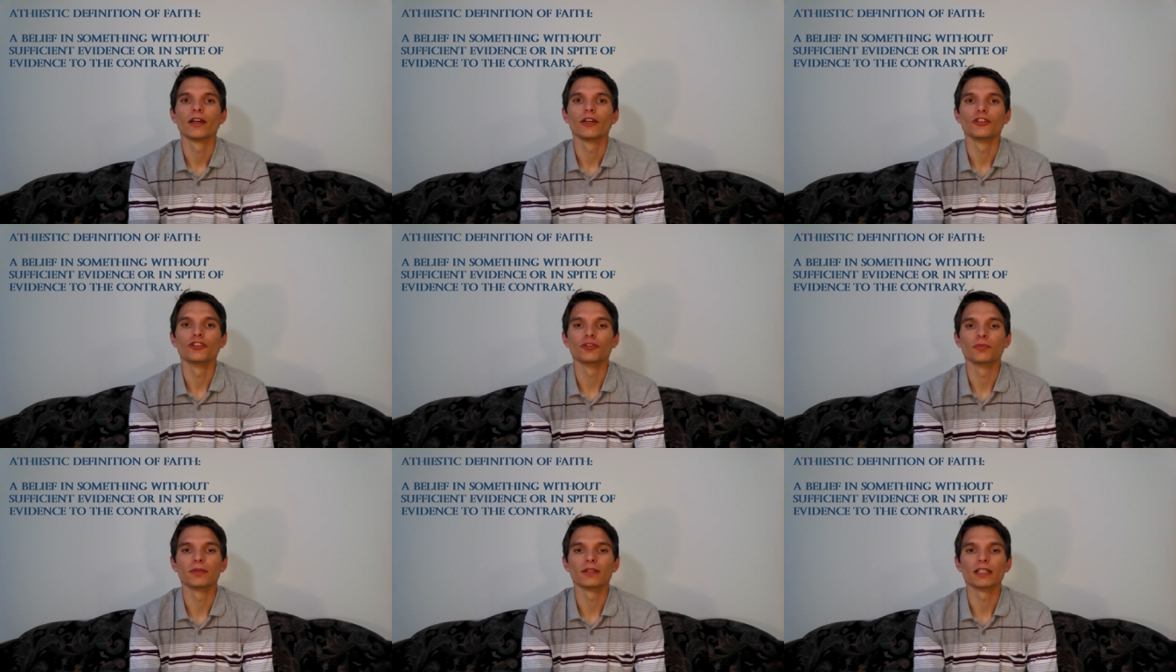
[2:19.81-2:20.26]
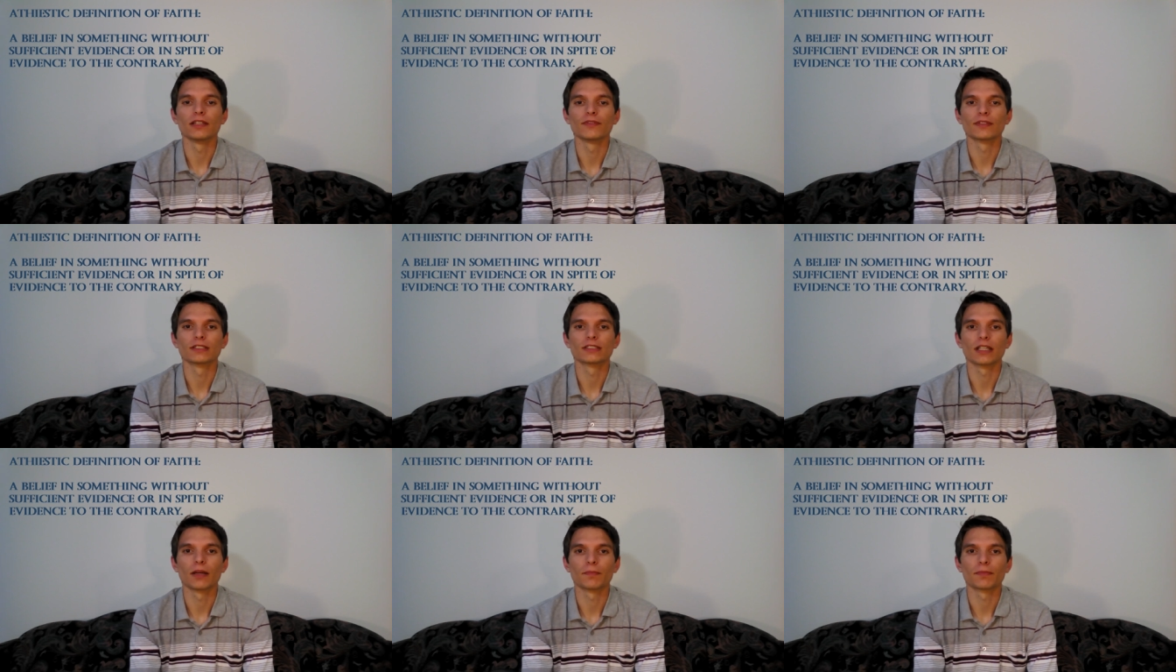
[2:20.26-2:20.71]
you believe
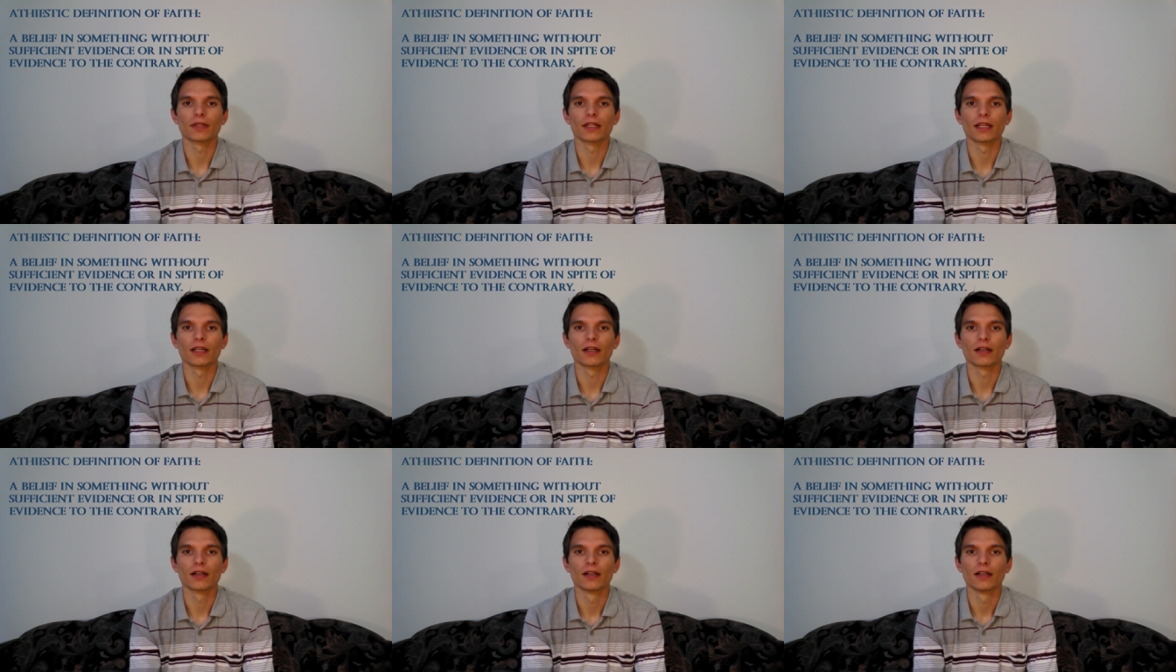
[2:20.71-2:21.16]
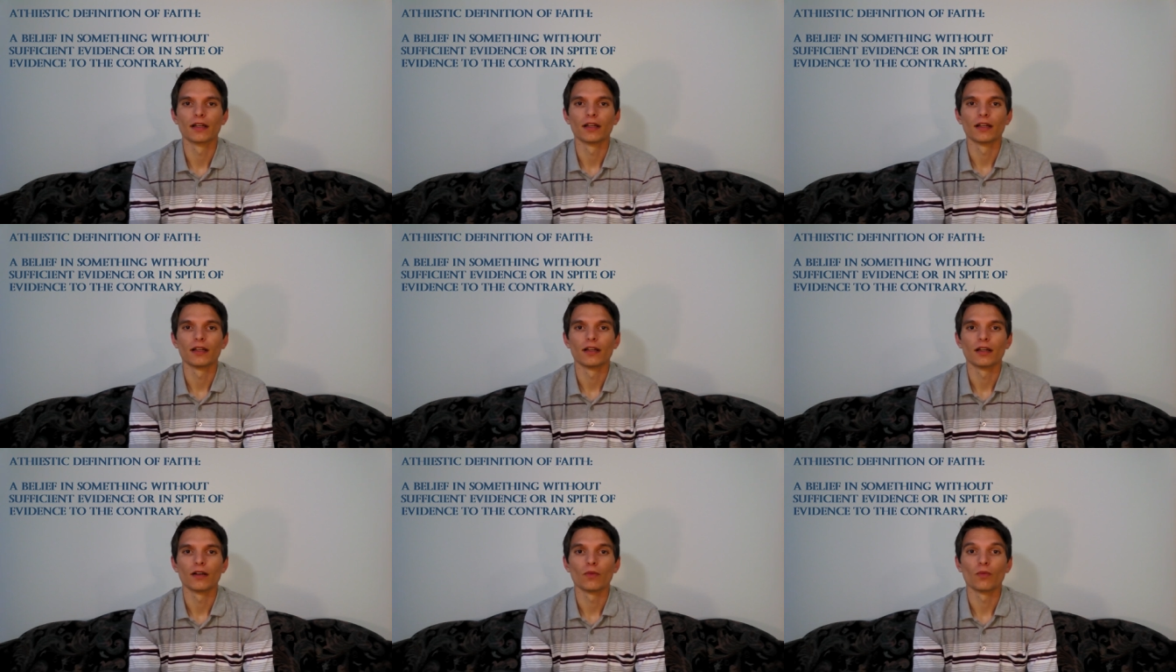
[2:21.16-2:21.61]
in something
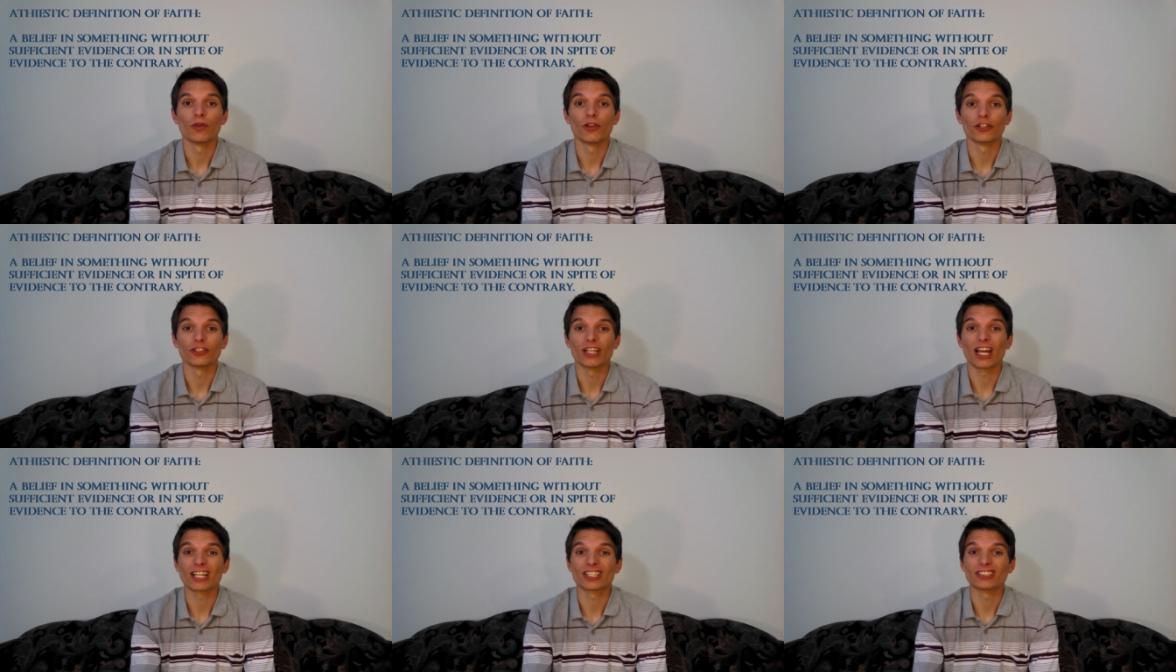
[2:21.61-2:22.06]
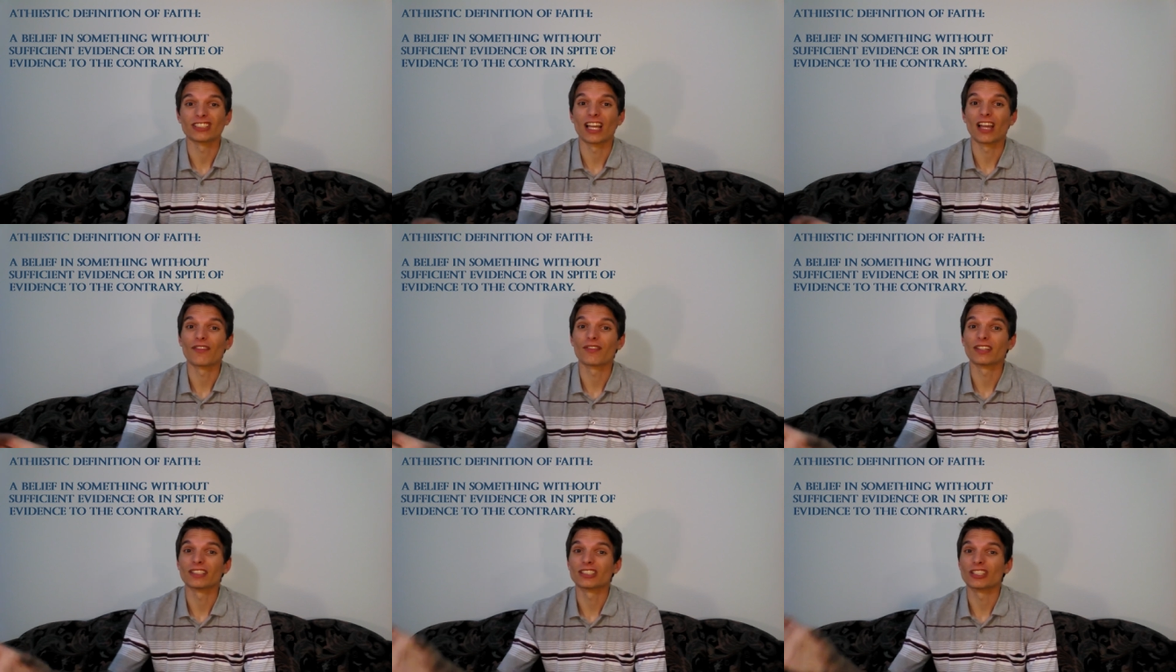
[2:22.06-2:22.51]
when there's actually
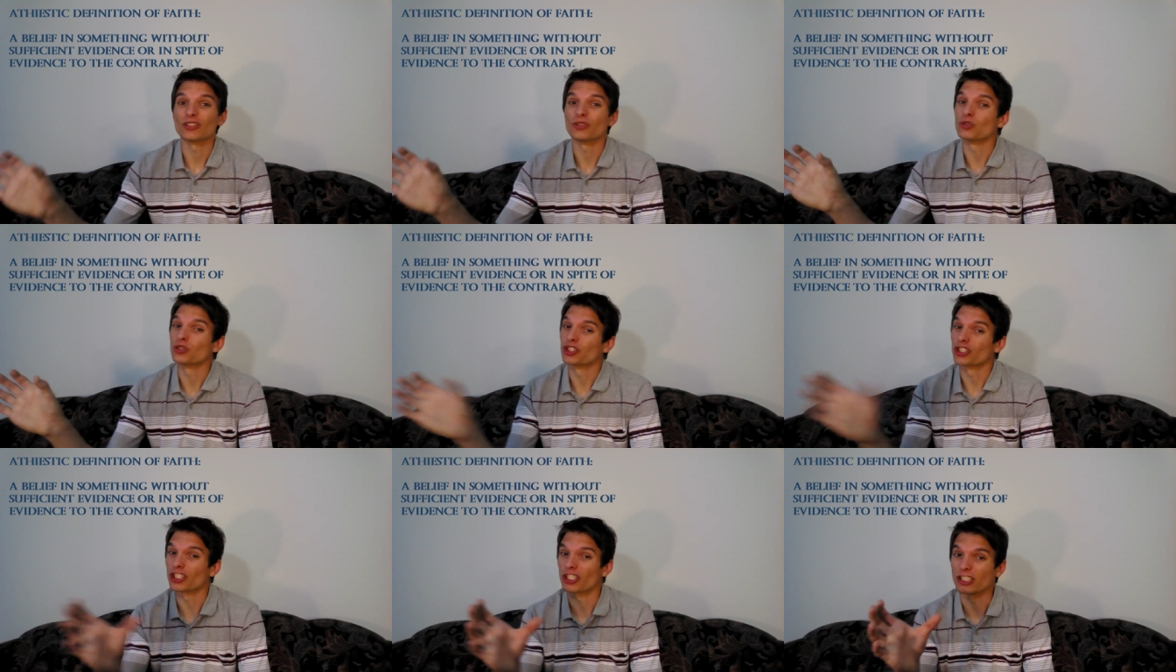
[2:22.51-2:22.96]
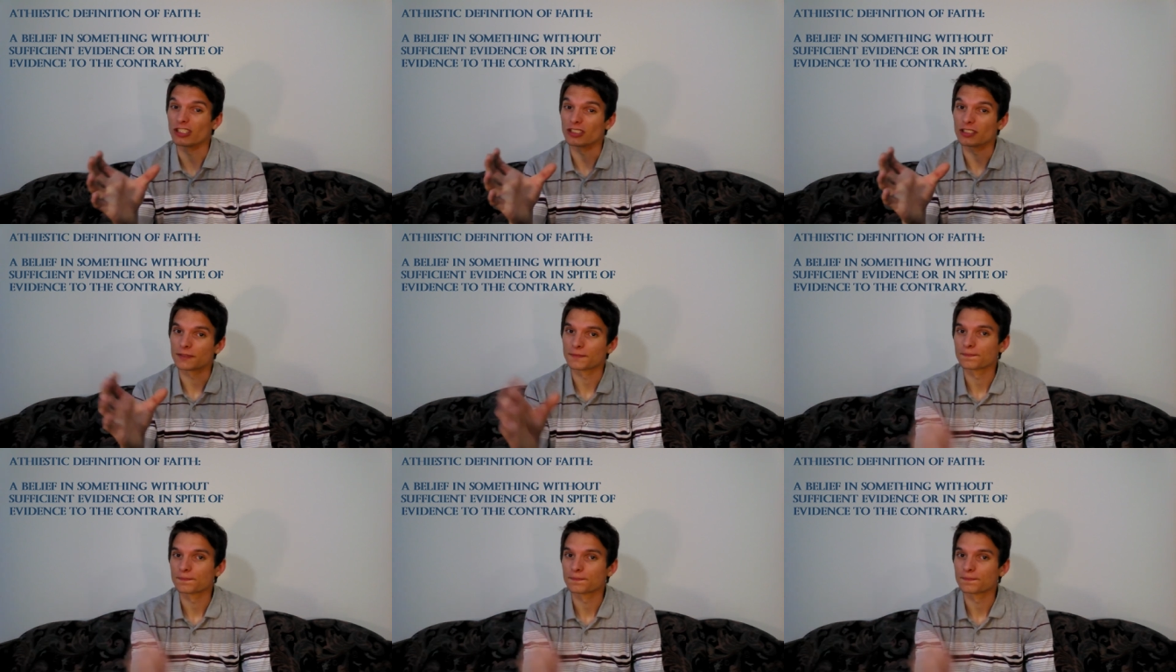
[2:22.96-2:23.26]
evidence that you shouldn't.